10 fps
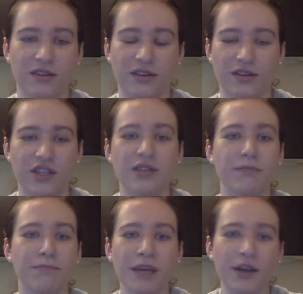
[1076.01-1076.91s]
just
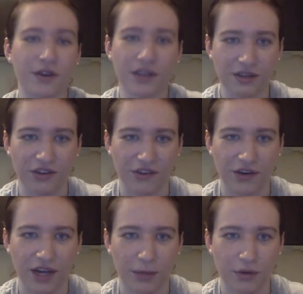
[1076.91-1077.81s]
be courteous to your
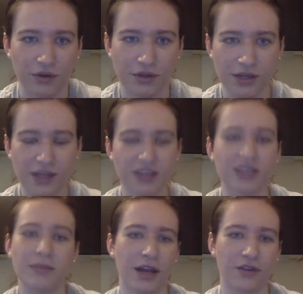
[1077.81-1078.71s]
neighbor.
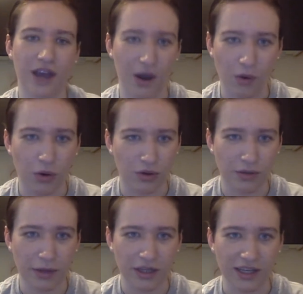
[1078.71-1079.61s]
Doesn't matter how old the
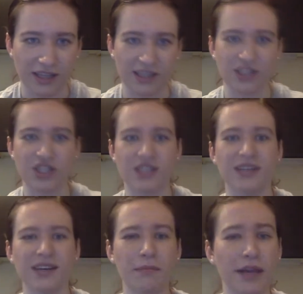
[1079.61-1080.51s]
building is, just
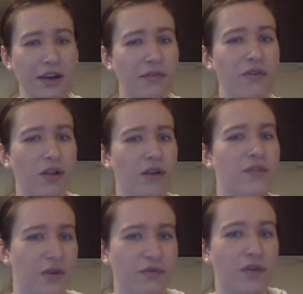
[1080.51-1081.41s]
be careful of
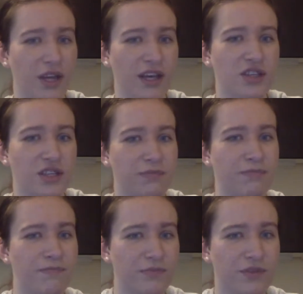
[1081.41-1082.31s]
your footing. Just
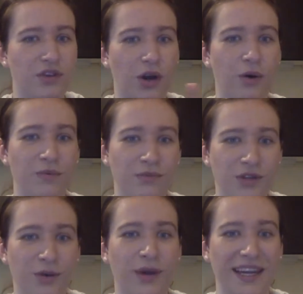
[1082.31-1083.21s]
don't
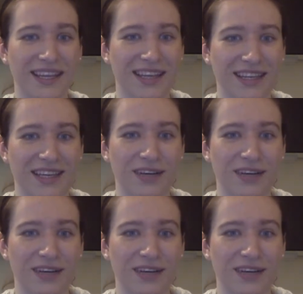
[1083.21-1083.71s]
do anything that